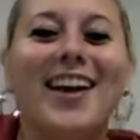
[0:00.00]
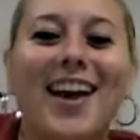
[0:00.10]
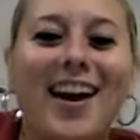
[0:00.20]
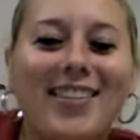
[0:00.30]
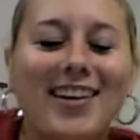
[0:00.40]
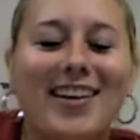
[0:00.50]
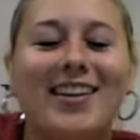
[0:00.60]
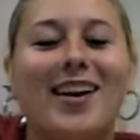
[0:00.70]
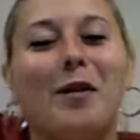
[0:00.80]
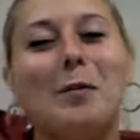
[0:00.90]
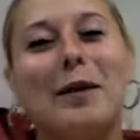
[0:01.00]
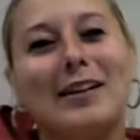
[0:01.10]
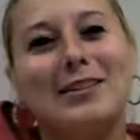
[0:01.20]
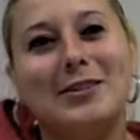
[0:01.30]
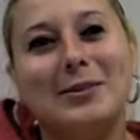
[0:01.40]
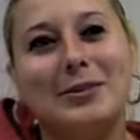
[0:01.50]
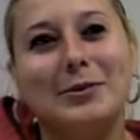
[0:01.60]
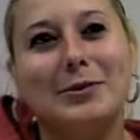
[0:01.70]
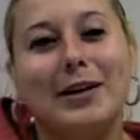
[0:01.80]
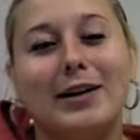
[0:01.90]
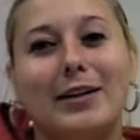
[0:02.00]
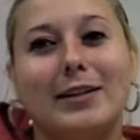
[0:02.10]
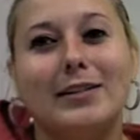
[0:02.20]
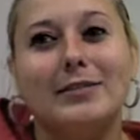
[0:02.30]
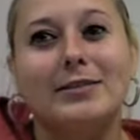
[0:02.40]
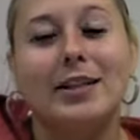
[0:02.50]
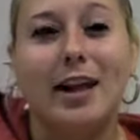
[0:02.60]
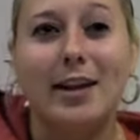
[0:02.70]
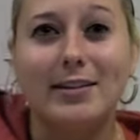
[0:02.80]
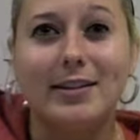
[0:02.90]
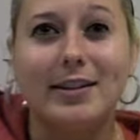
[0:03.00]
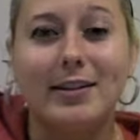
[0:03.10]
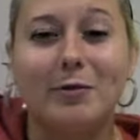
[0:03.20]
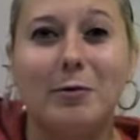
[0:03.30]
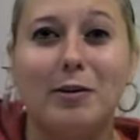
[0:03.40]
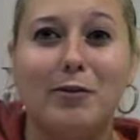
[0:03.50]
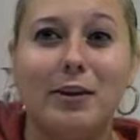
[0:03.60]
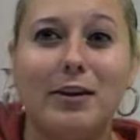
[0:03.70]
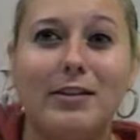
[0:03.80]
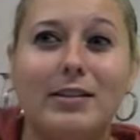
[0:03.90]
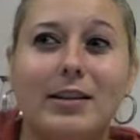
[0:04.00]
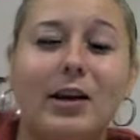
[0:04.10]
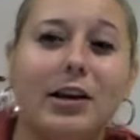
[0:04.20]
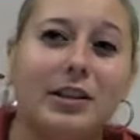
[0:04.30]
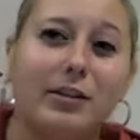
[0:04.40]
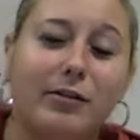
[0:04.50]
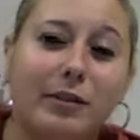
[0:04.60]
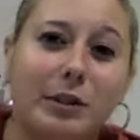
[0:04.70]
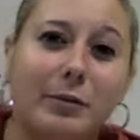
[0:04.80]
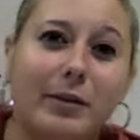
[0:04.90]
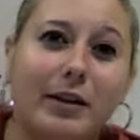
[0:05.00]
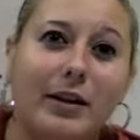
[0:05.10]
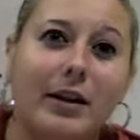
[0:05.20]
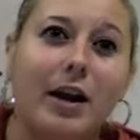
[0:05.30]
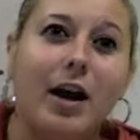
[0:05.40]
And then I went back to Terasta with my friends, hung out there for a little bit.